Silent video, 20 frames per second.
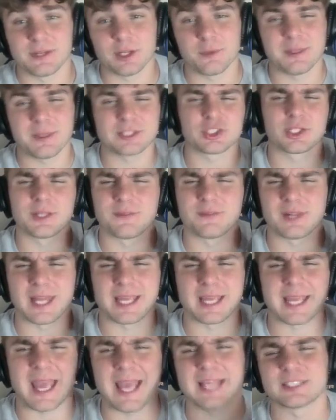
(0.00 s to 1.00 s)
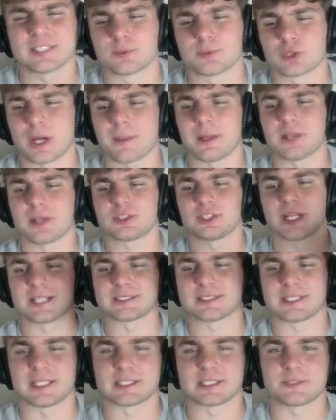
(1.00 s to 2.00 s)
Make sure to leave a like and subscribe, and I'll see you guys in
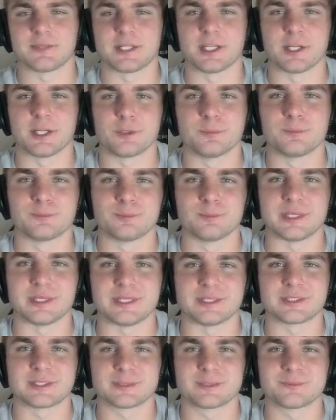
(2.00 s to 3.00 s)
the next video. Peace.